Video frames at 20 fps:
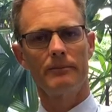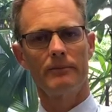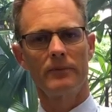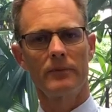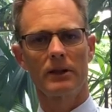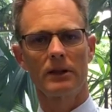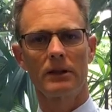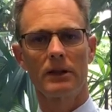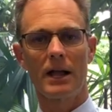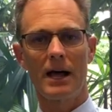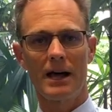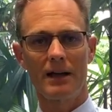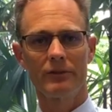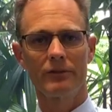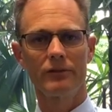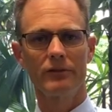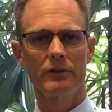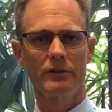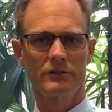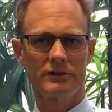the
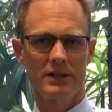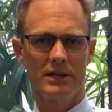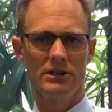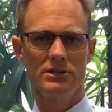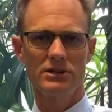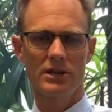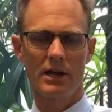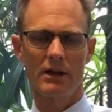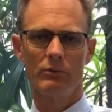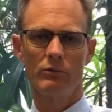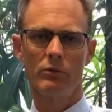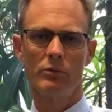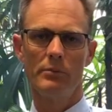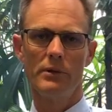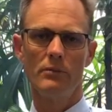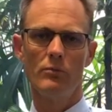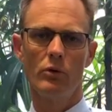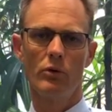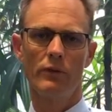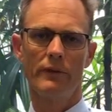class teacher will be
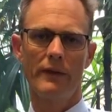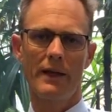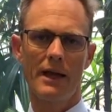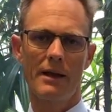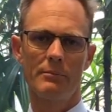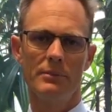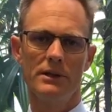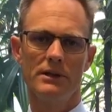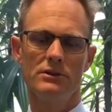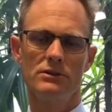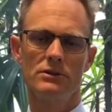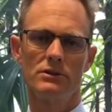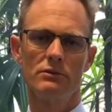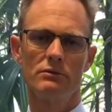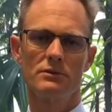more than happy to